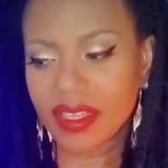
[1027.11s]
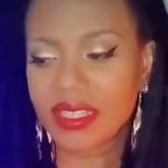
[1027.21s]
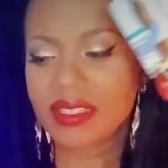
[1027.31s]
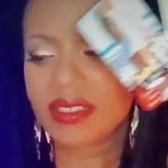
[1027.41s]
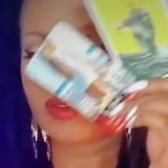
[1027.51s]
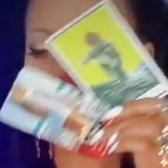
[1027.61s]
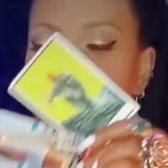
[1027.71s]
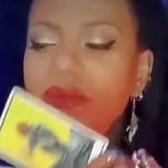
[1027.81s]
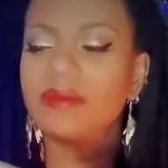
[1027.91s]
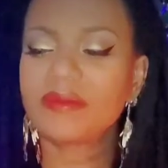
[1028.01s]
And
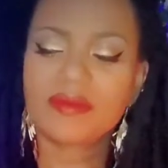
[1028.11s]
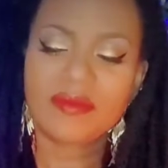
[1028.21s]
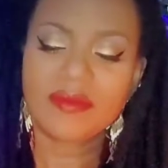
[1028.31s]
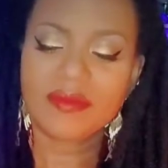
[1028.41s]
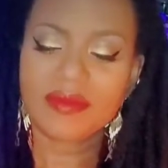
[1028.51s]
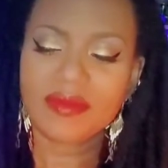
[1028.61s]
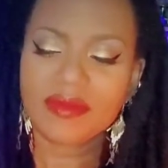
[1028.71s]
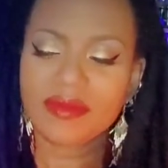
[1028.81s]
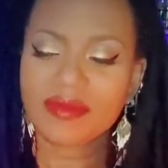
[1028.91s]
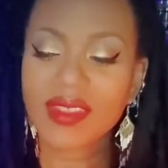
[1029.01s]
so
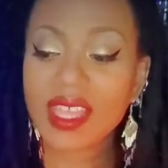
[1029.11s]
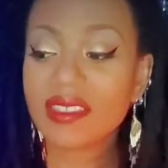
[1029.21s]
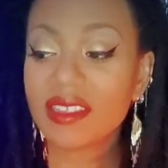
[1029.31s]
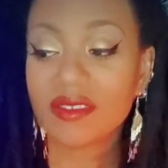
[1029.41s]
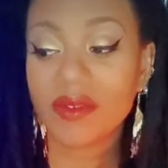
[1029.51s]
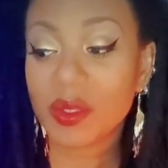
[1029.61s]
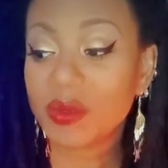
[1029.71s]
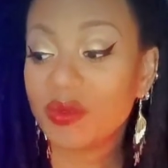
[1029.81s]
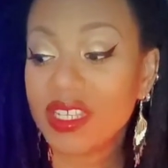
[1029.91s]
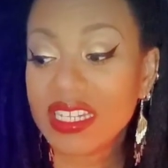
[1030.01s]
that's going to feel
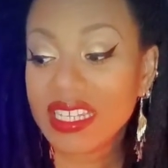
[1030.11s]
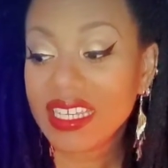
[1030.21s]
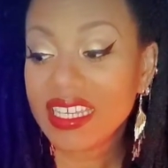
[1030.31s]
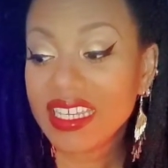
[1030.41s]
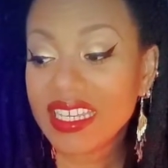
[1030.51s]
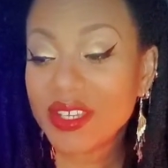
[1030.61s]
really